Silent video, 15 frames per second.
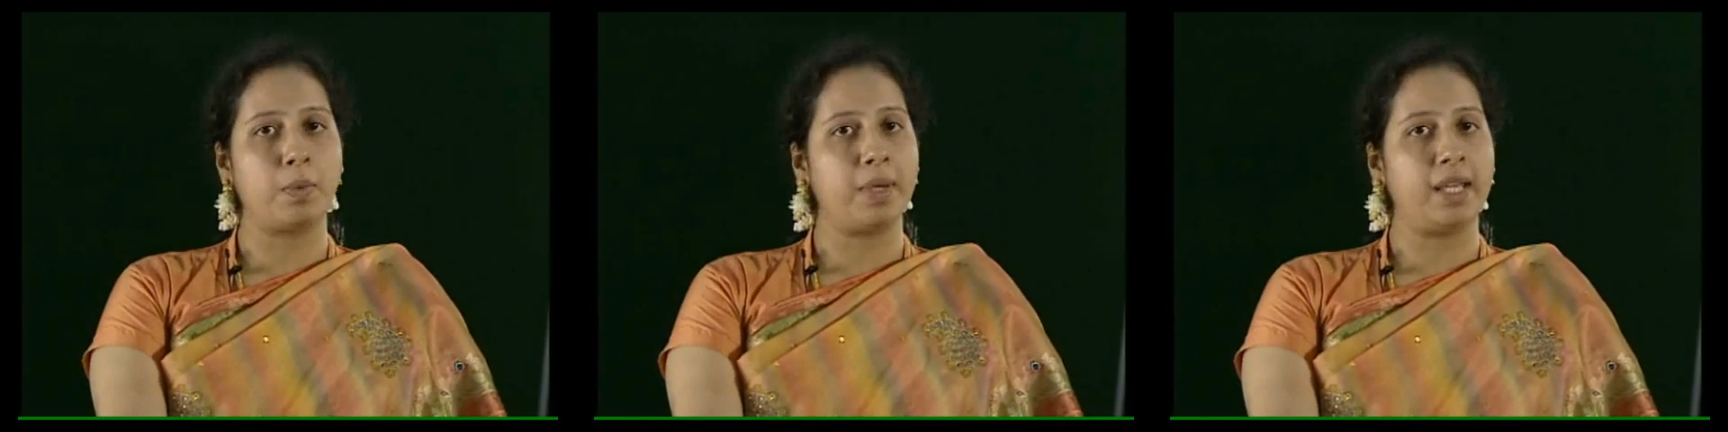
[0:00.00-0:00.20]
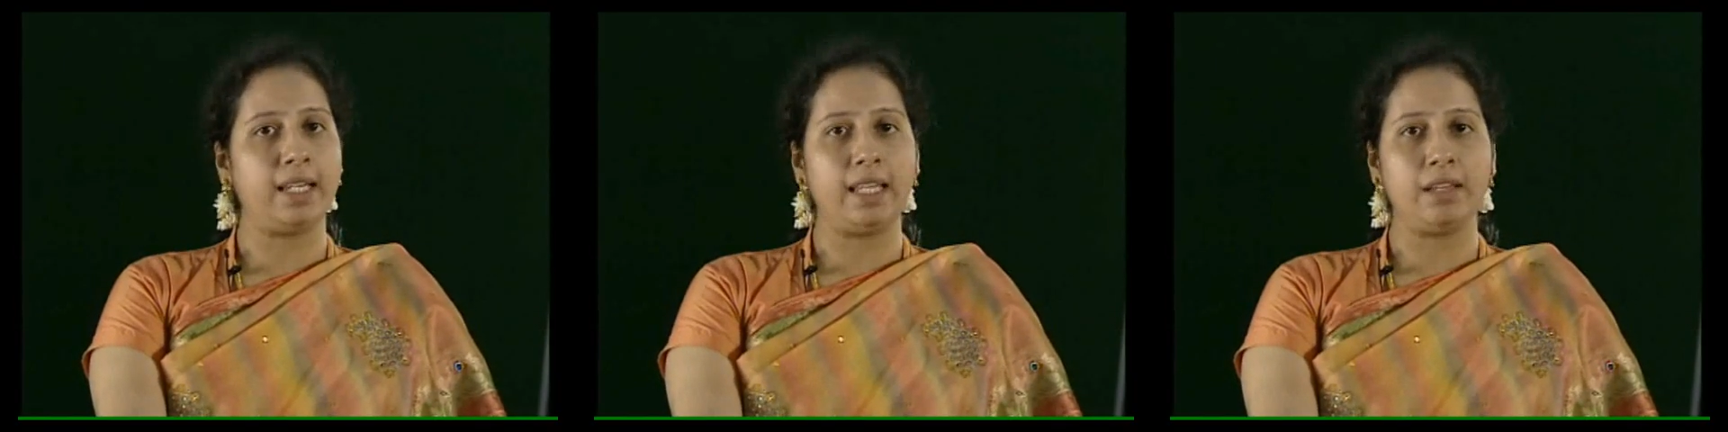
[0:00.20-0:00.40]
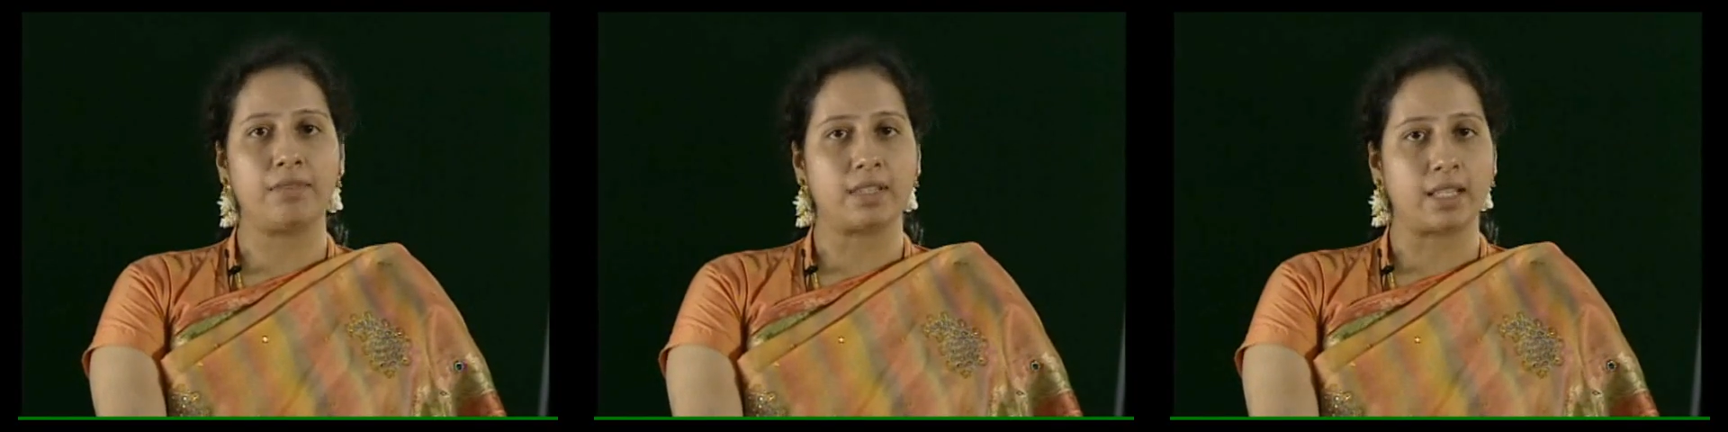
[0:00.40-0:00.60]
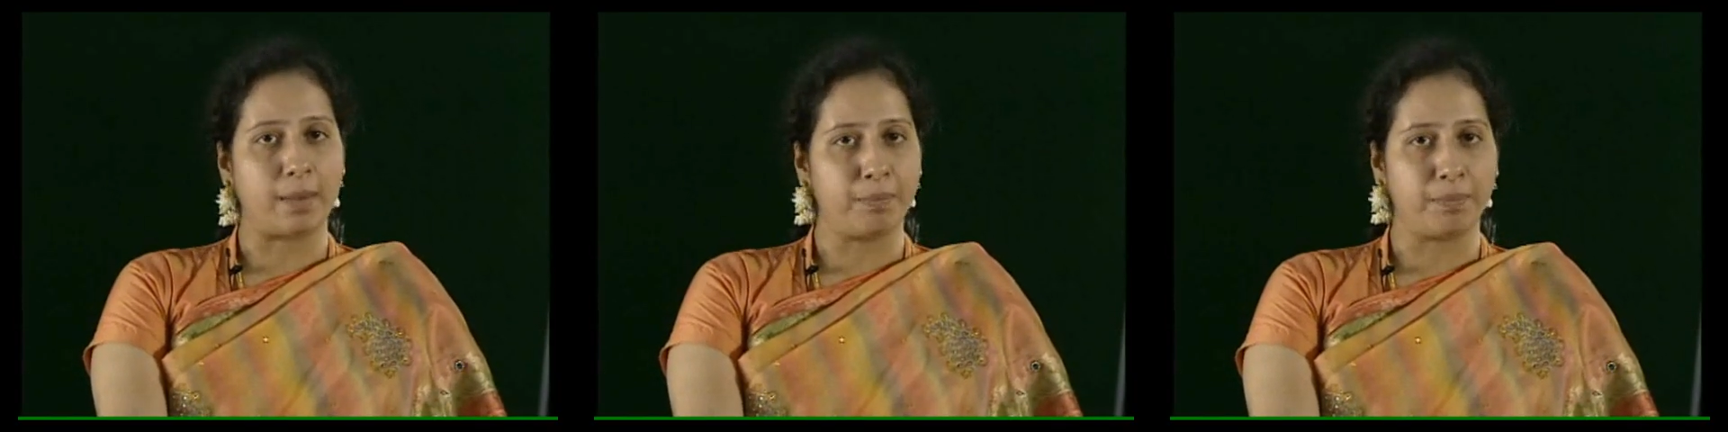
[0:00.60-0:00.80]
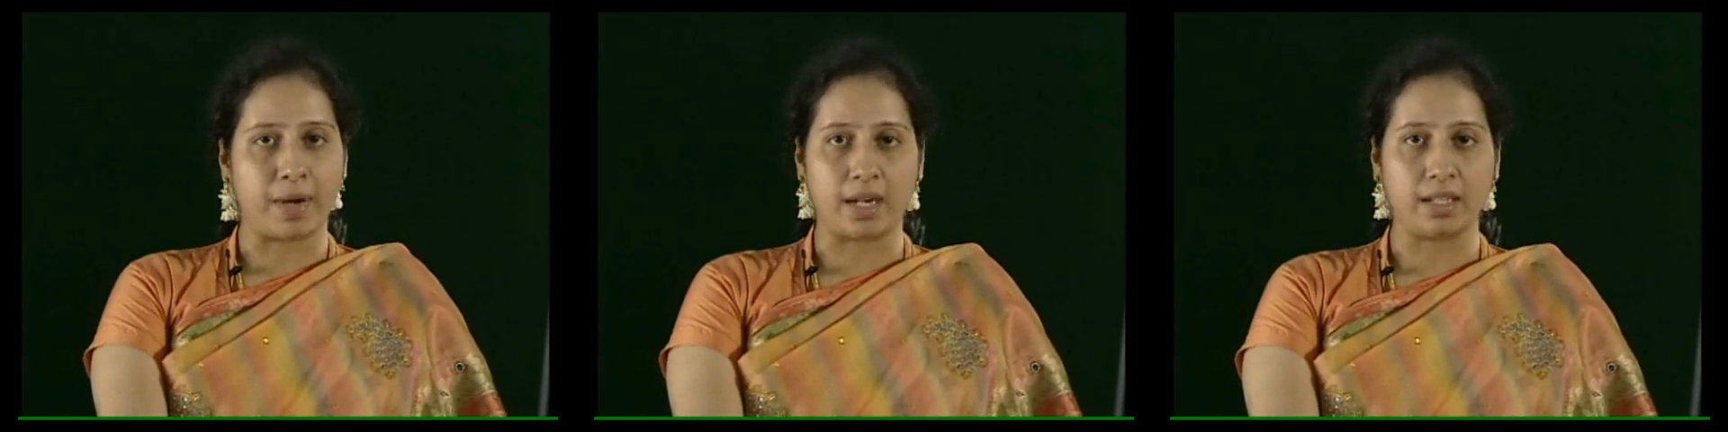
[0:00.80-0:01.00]
may leave
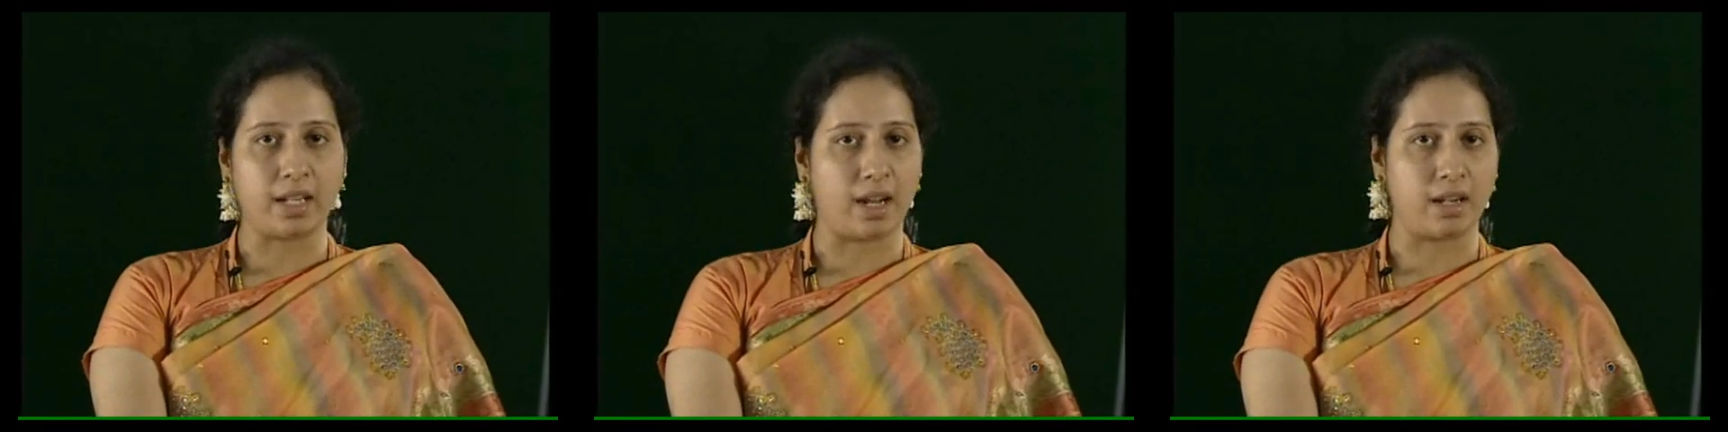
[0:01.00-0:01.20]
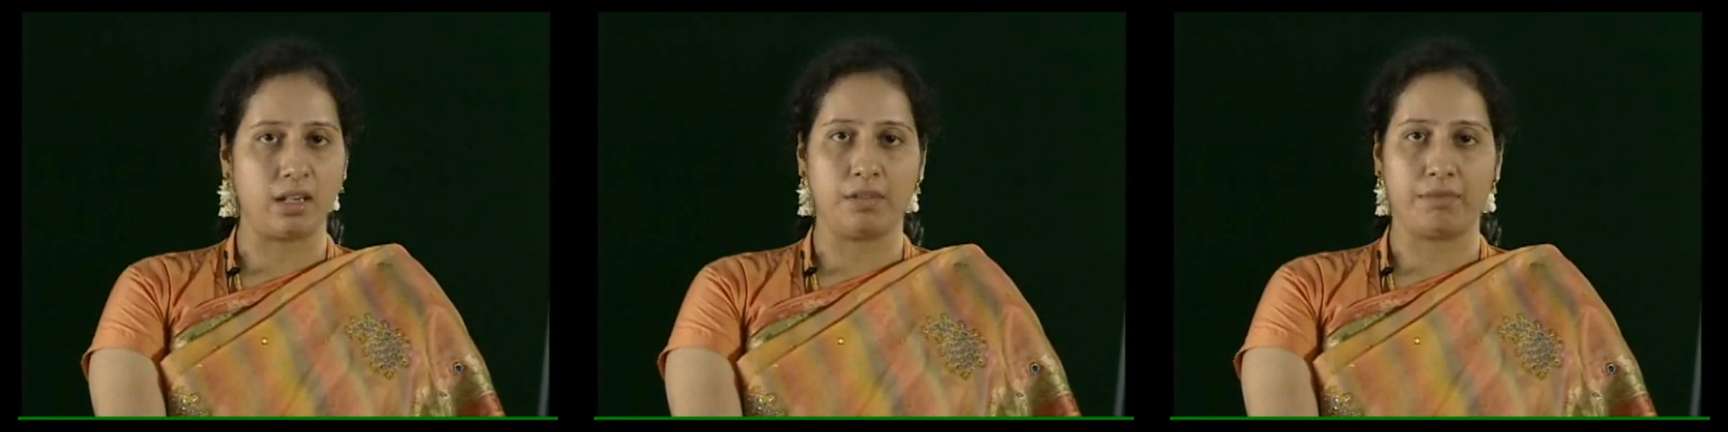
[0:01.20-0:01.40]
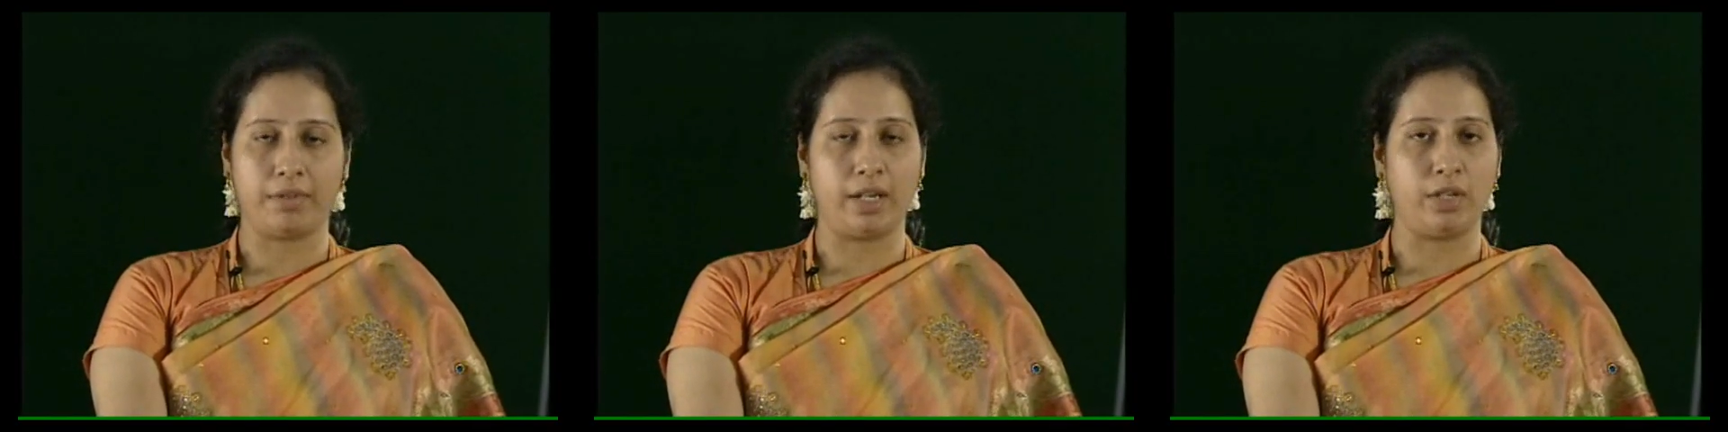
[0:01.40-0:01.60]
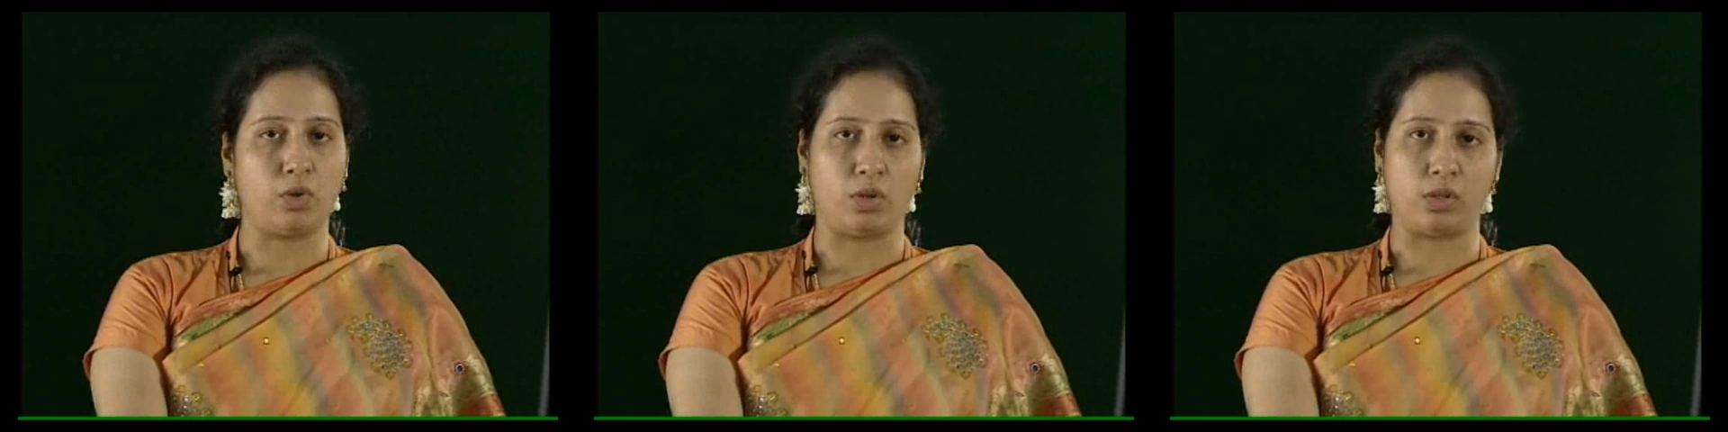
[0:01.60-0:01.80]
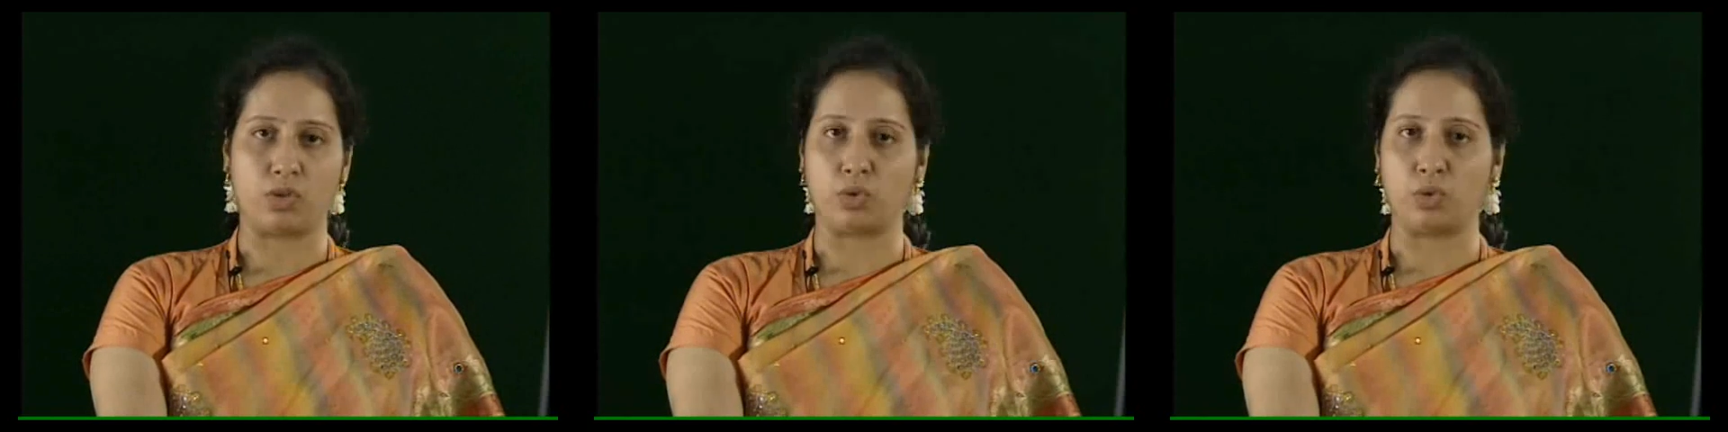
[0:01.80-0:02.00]
some part undefined
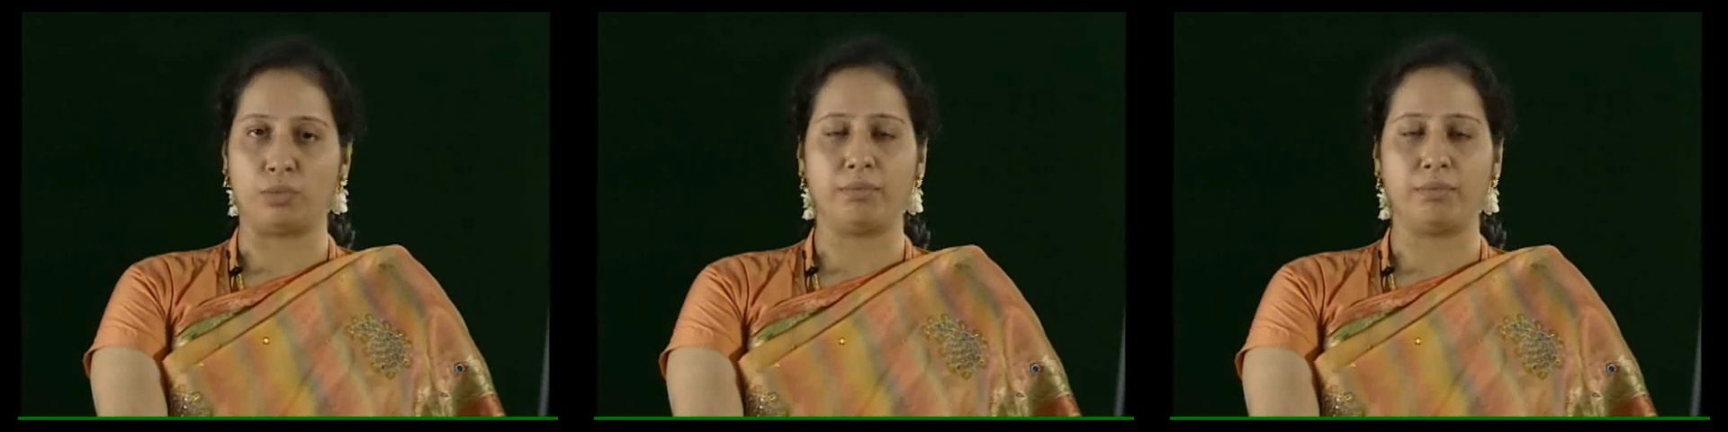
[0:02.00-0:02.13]
also,